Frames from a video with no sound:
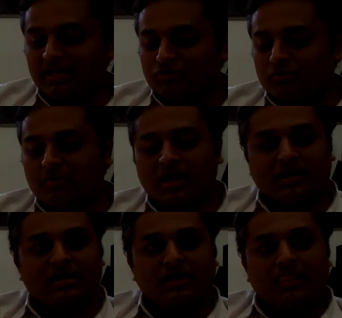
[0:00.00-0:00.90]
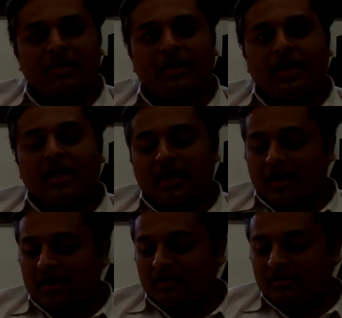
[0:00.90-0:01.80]
its own mark.
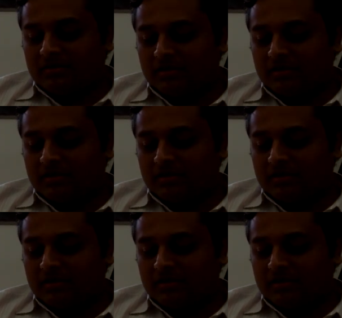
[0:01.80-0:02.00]
And